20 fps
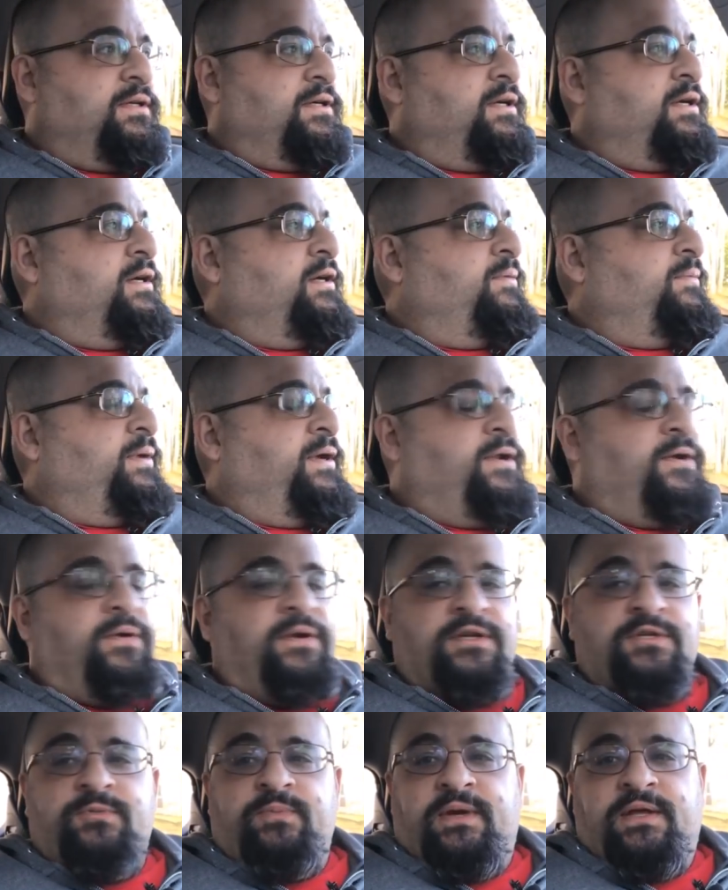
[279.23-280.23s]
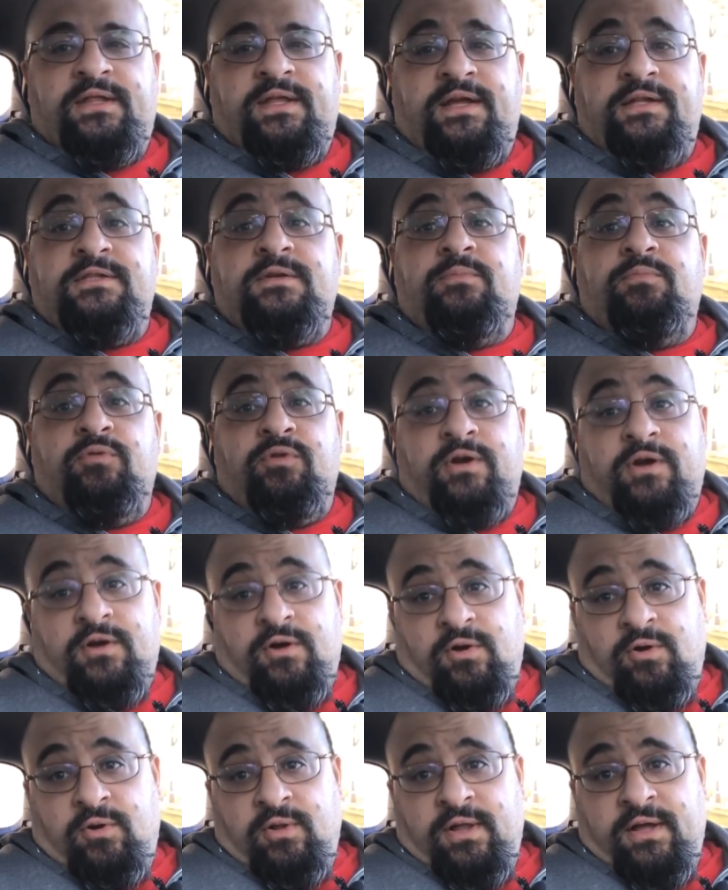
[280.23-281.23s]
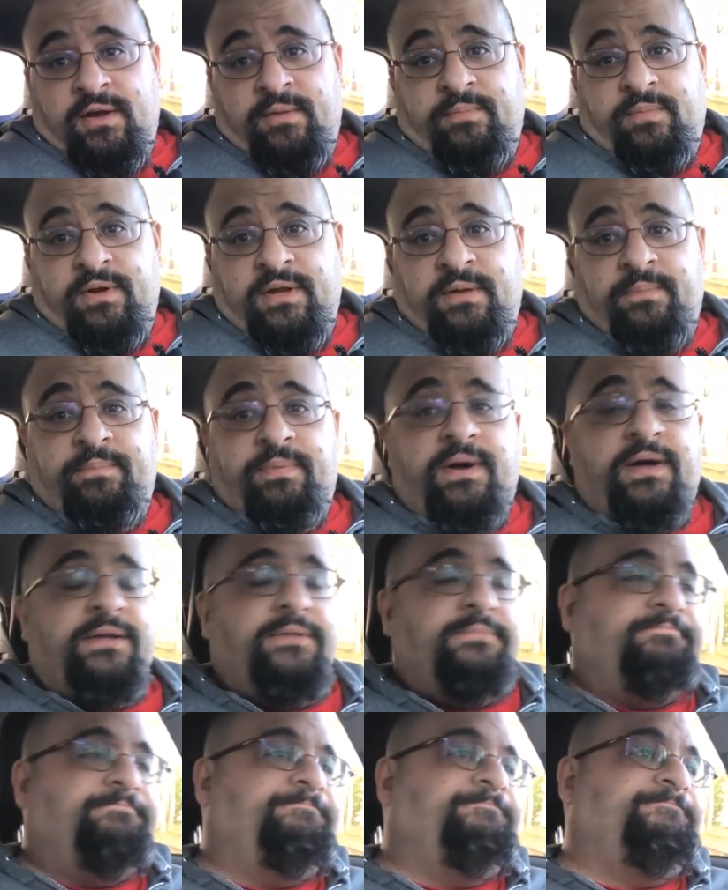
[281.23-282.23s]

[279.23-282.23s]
I don't expect that to bring a whole lot of money, but